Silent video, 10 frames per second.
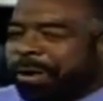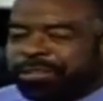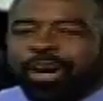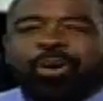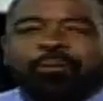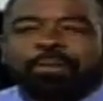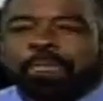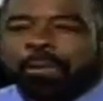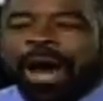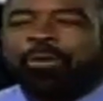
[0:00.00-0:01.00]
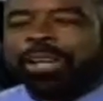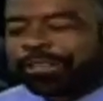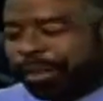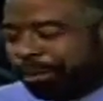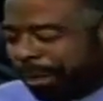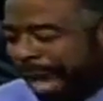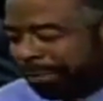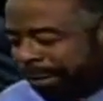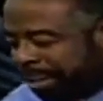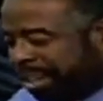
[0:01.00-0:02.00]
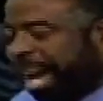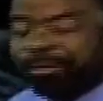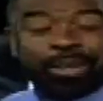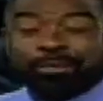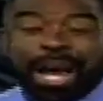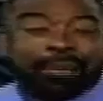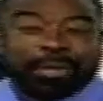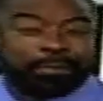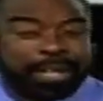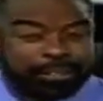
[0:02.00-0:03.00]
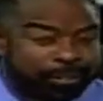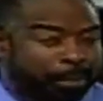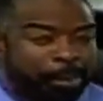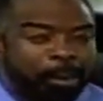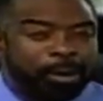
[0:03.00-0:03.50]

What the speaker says: So I went to apply for a job on Miami Beach.